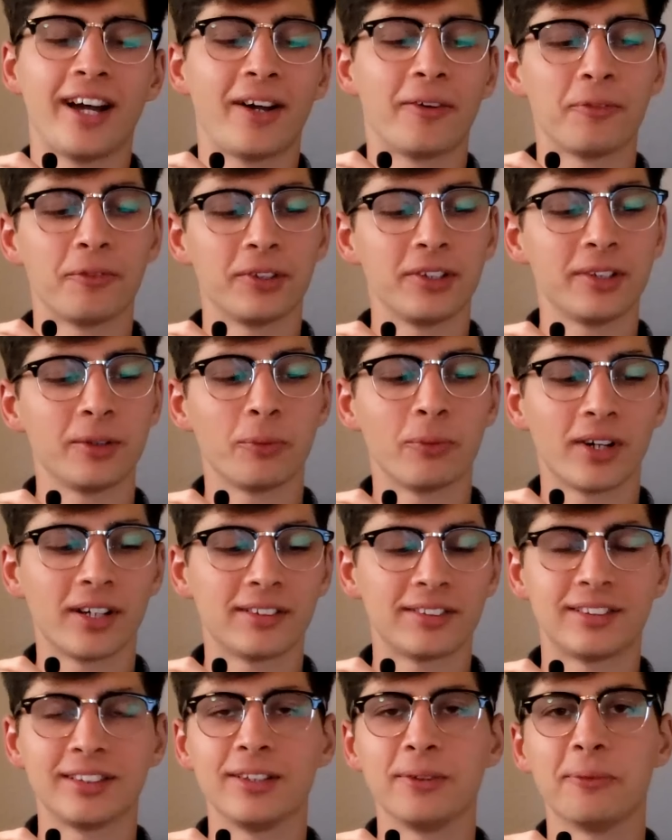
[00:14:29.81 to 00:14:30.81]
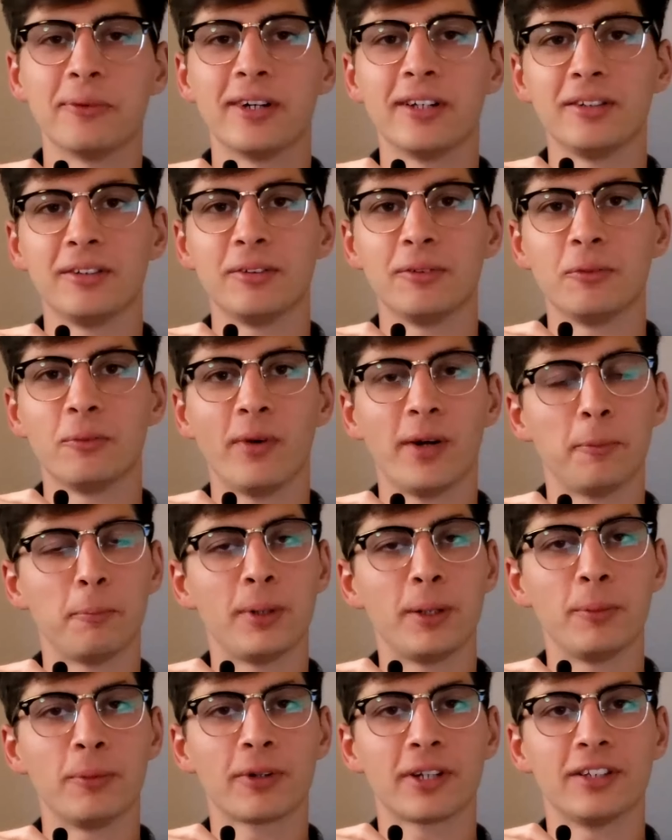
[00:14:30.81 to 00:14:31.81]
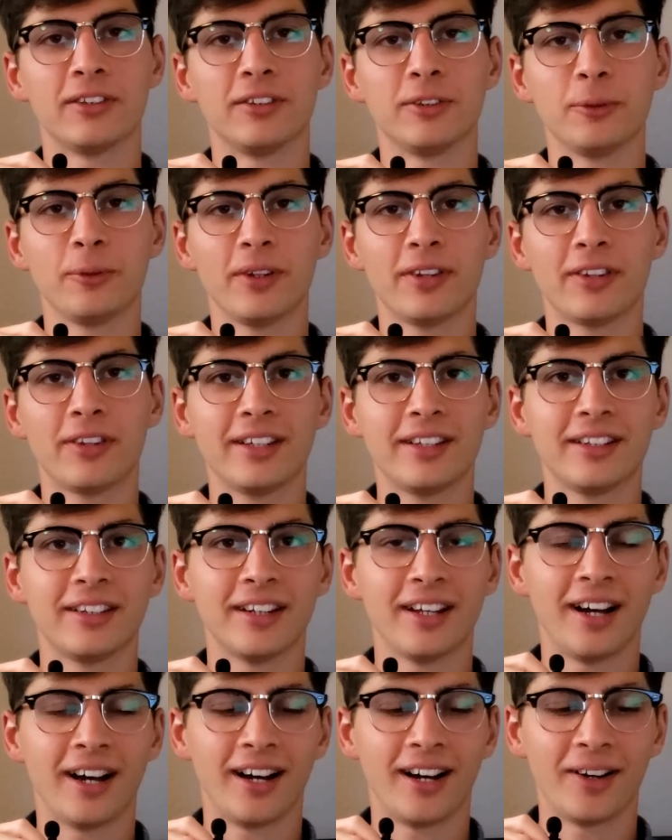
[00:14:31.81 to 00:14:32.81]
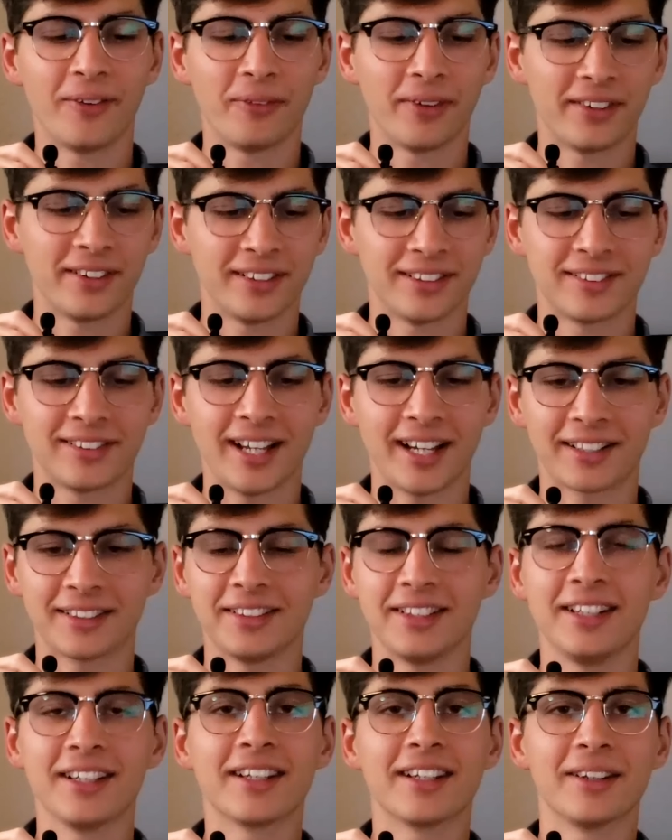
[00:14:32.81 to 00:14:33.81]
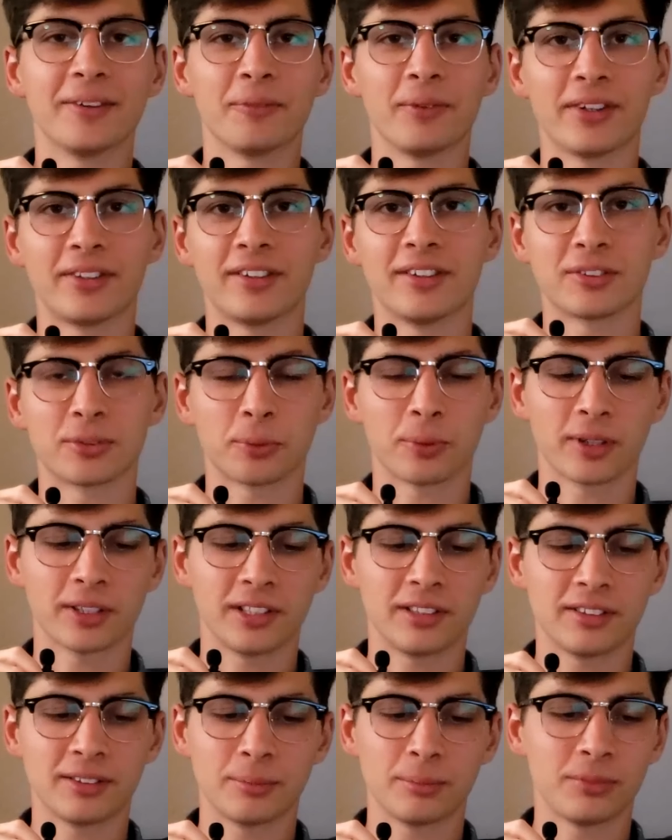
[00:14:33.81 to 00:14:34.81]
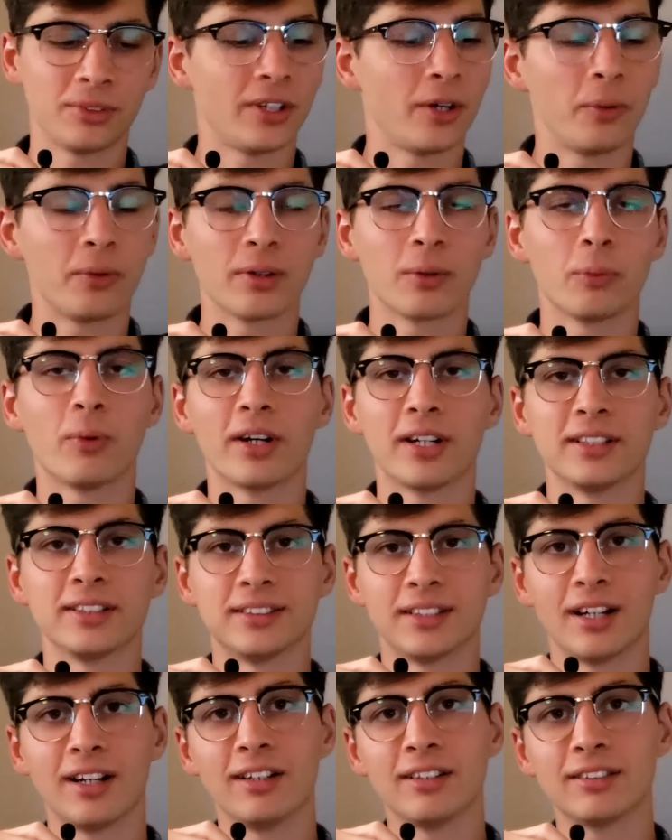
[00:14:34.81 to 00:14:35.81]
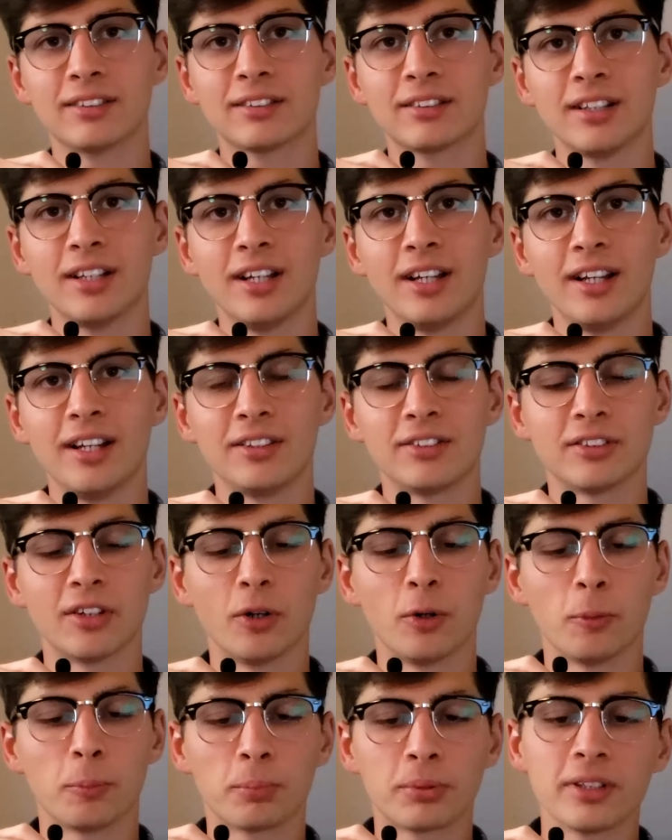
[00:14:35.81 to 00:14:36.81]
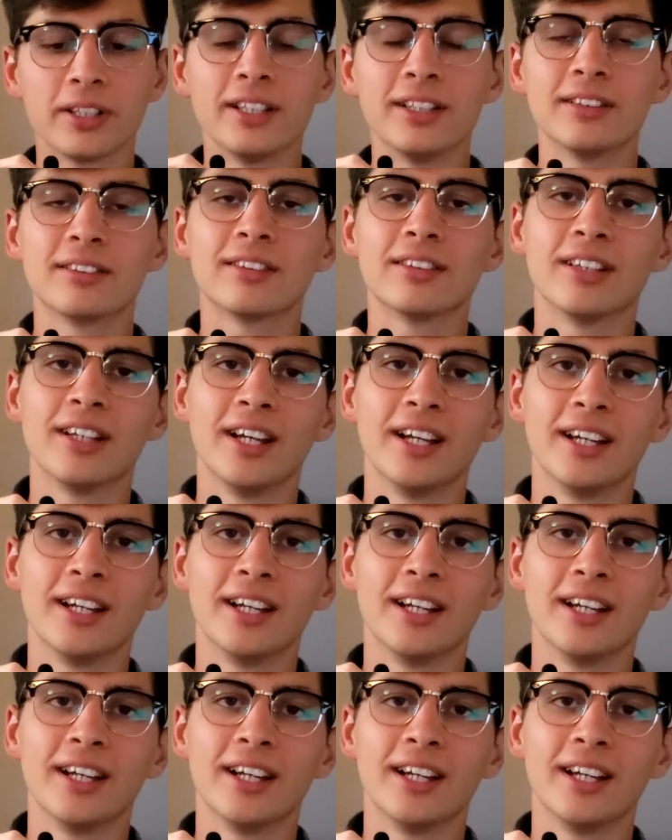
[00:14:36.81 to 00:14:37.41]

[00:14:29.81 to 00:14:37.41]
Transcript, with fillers: I really want to see what what people can do with it, uh, with this technique and with this organism, knowing what it does. So please,